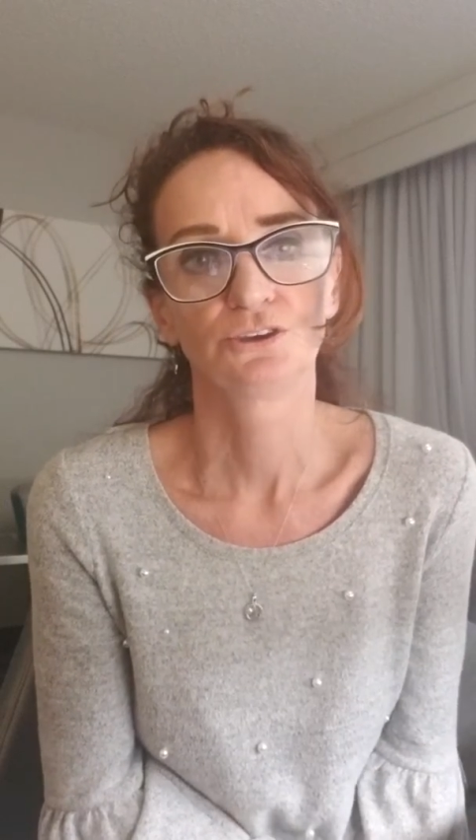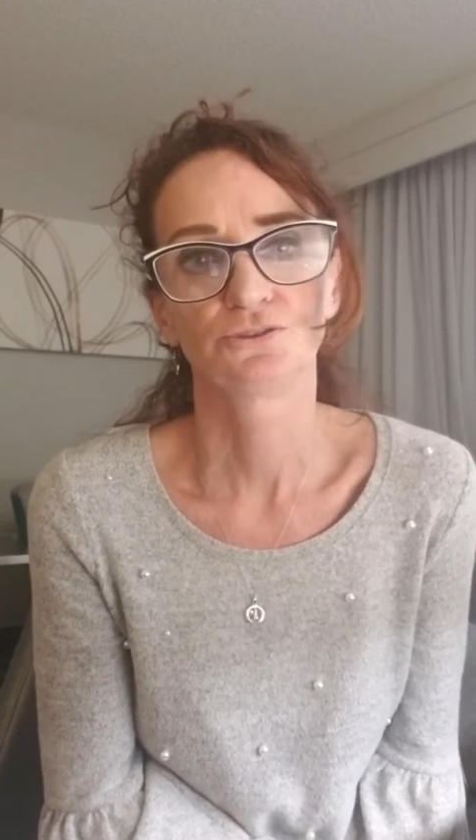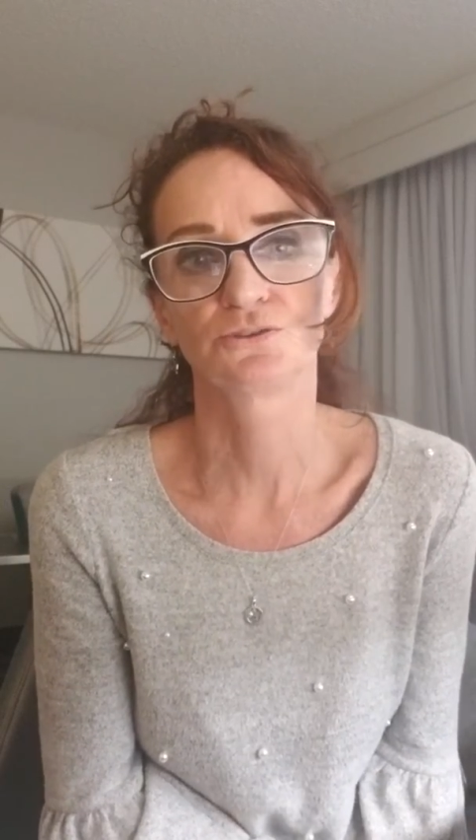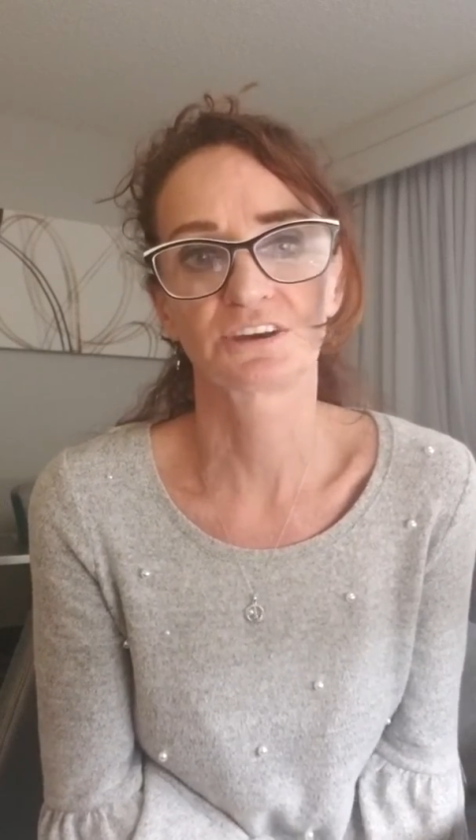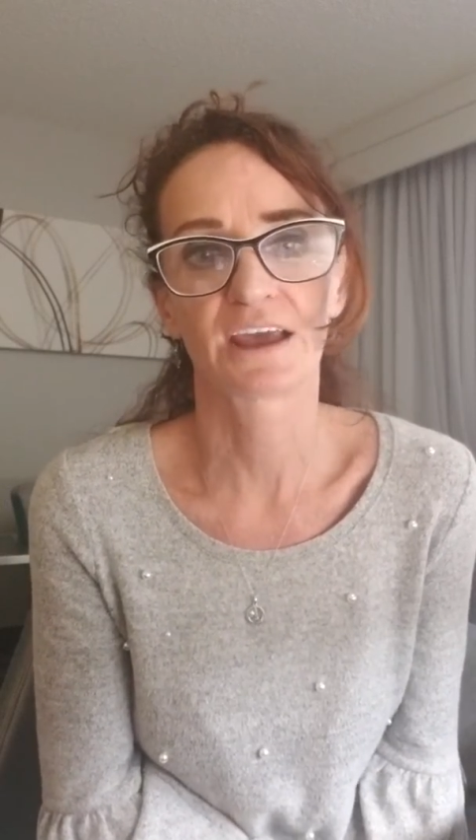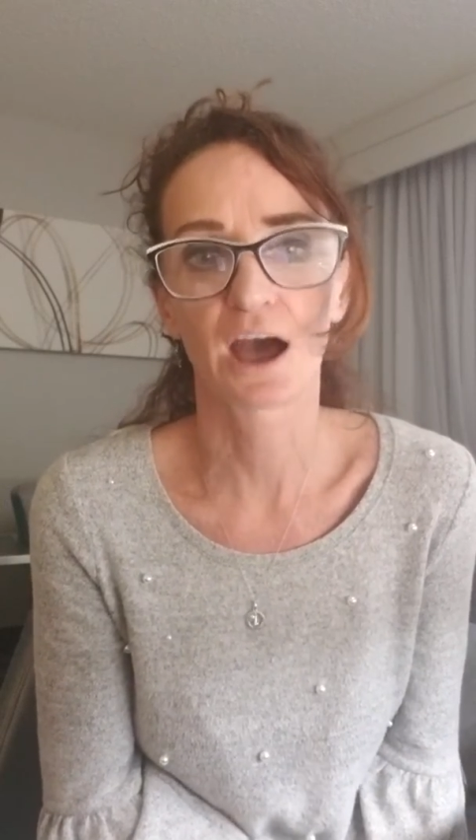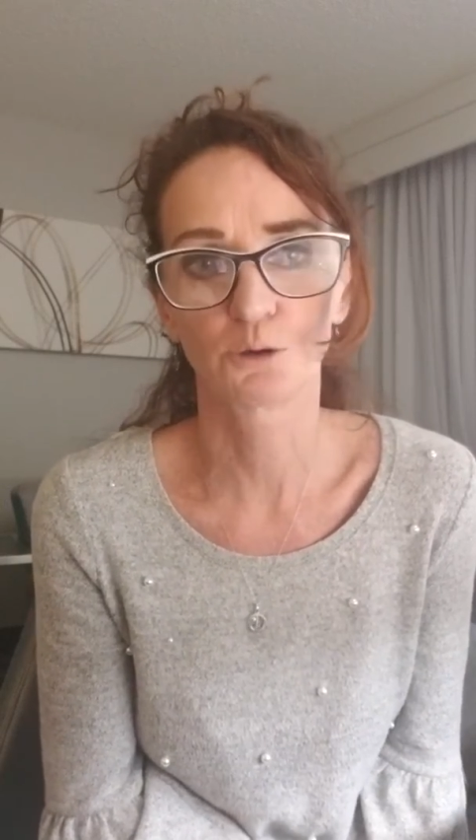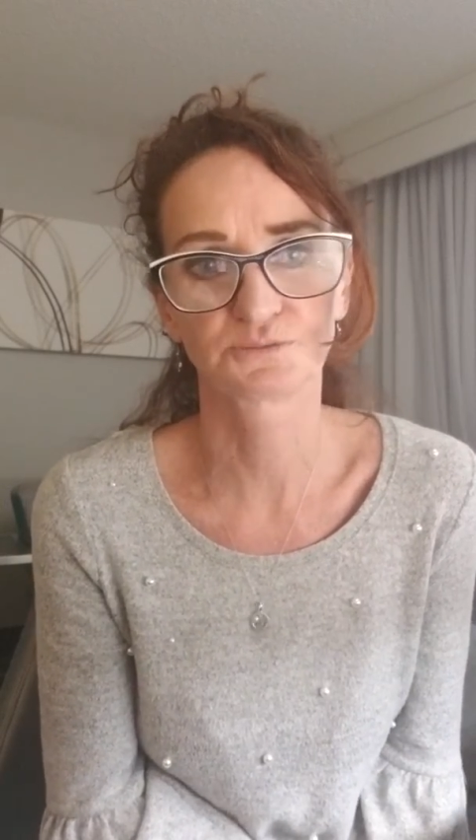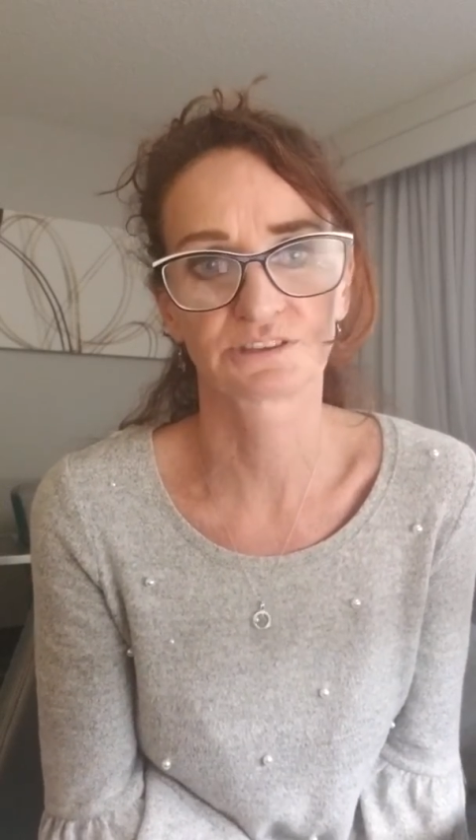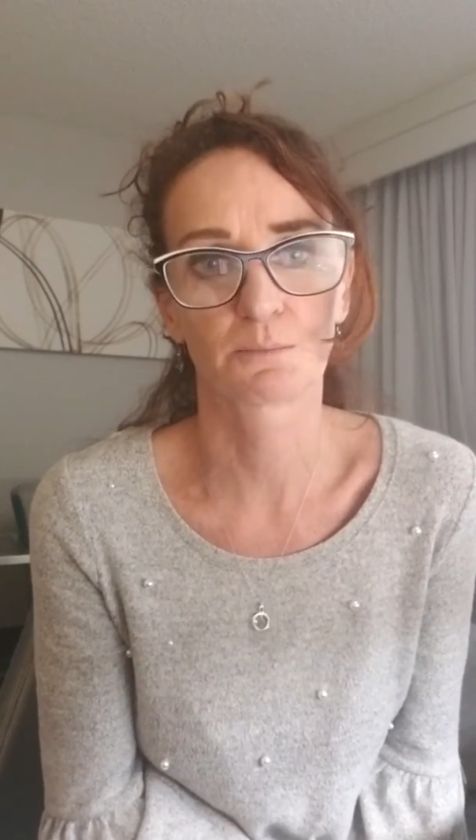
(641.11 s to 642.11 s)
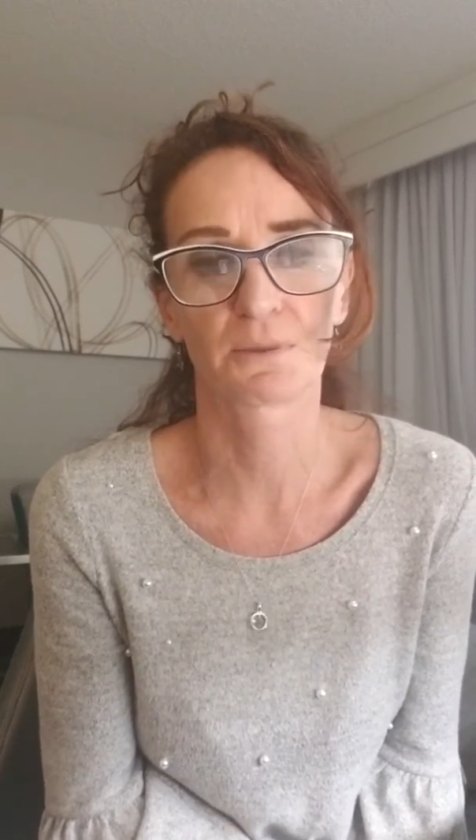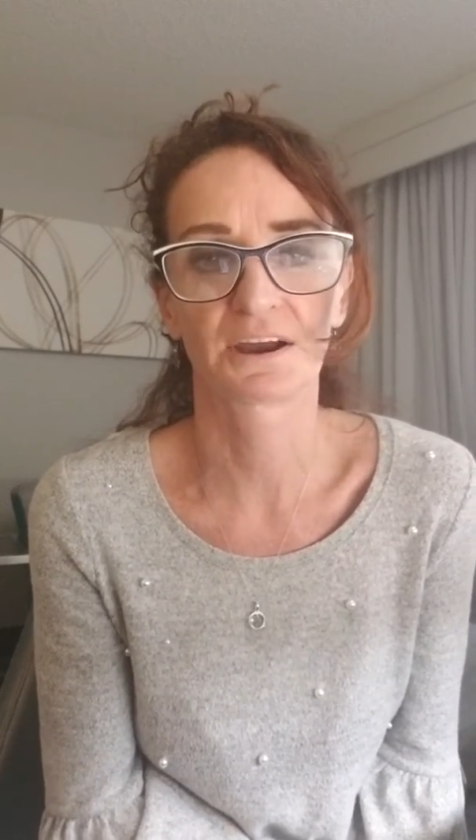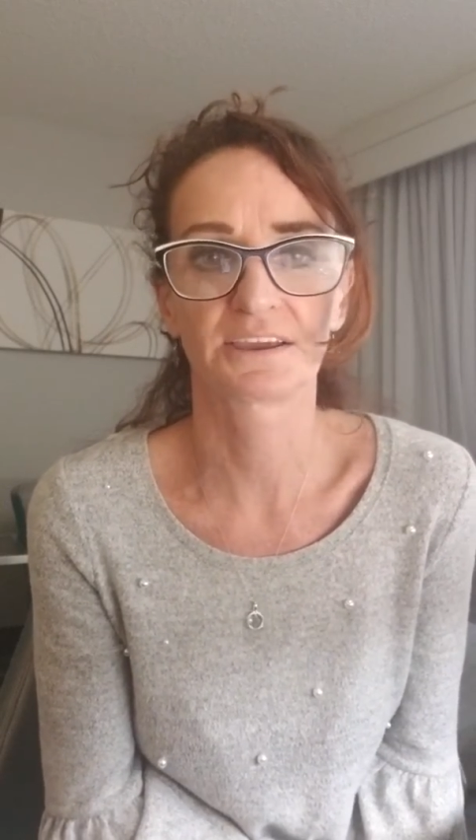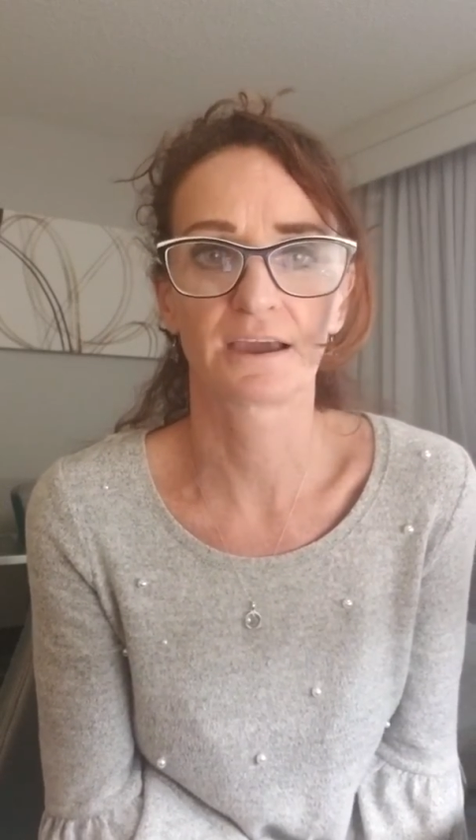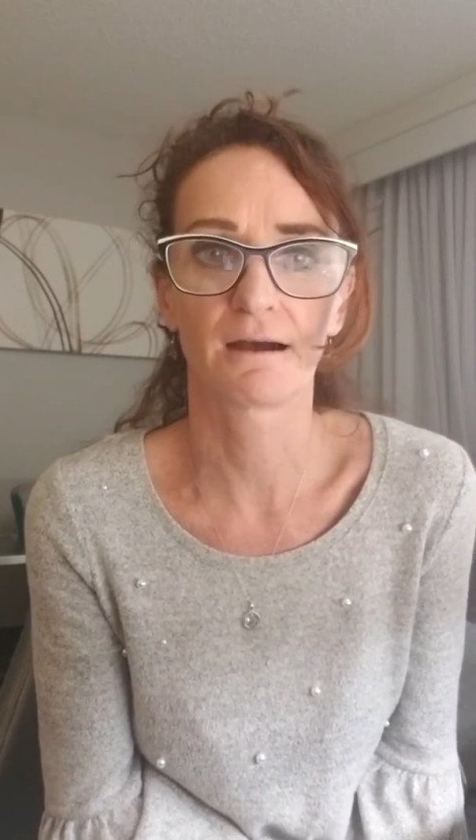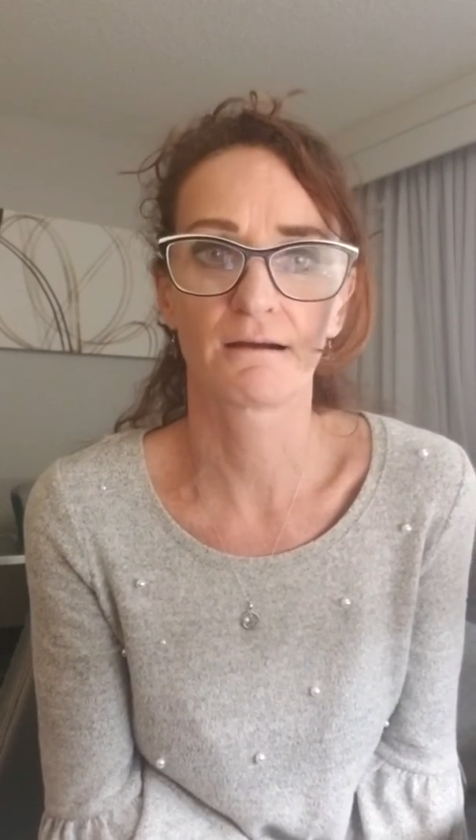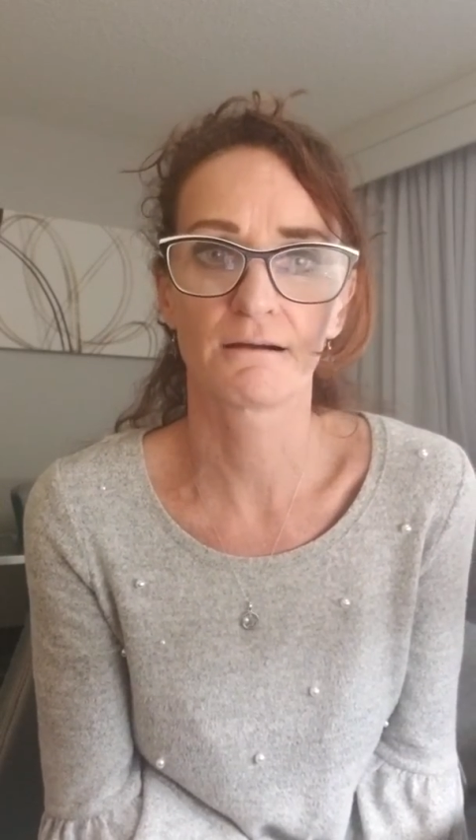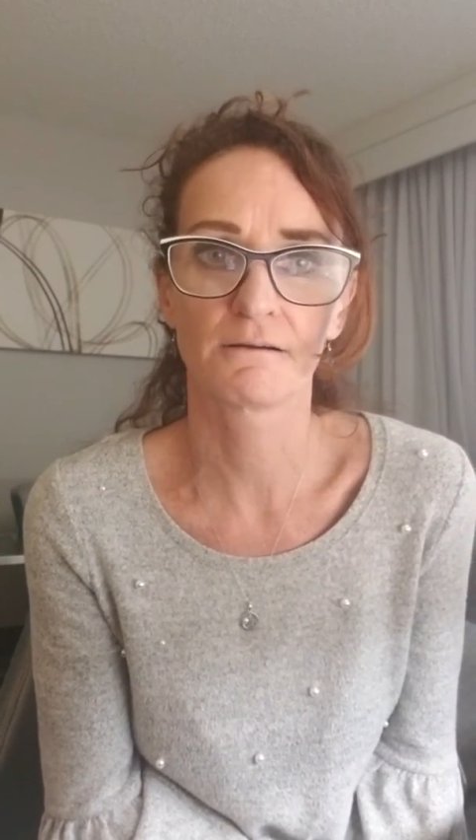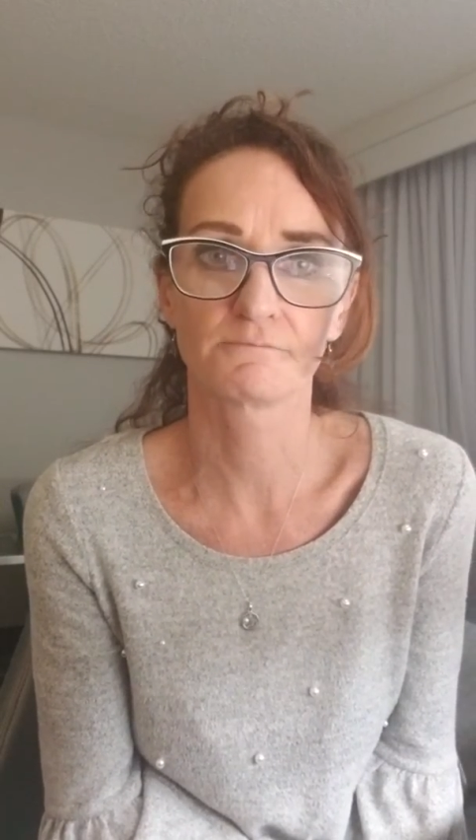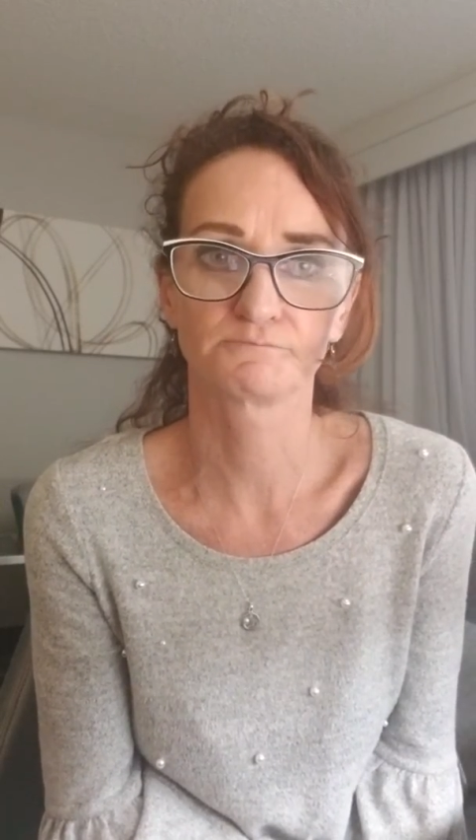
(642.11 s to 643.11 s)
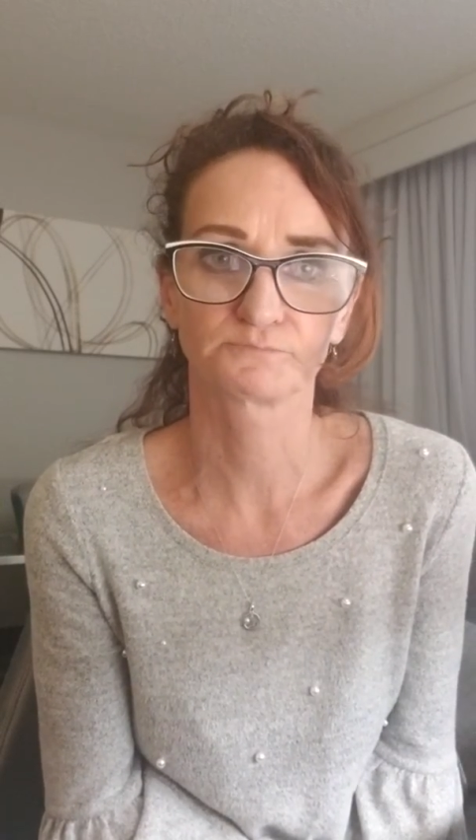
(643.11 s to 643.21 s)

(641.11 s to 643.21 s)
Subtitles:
you can help somebody. I